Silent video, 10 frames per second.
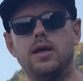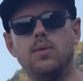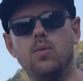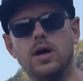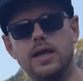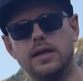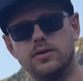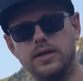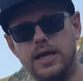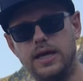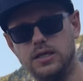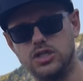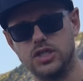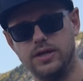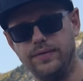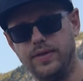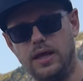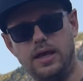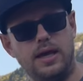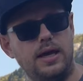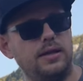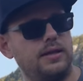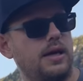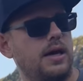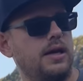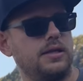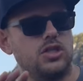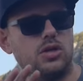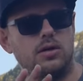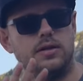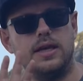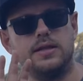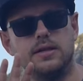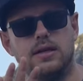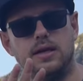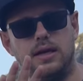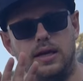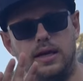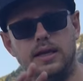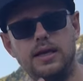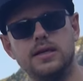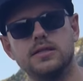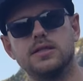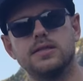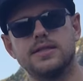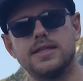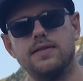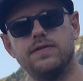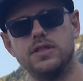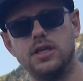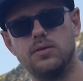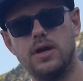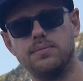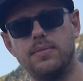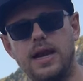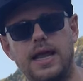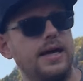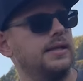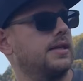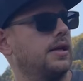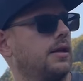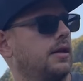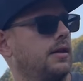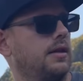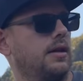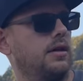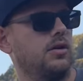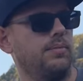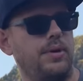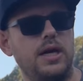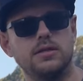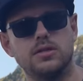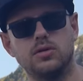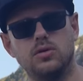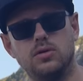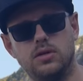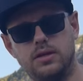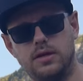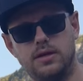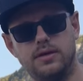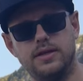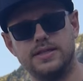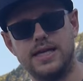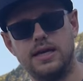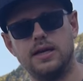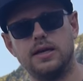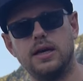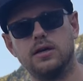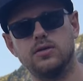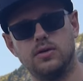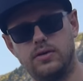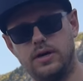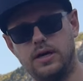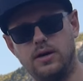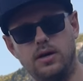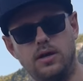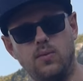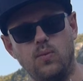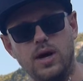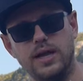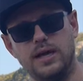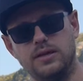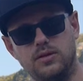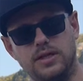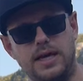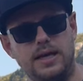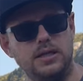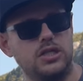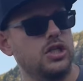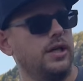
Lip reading: 100H. And I saw that it is 17 grams lighter compared to the Zenaq Accura 100H.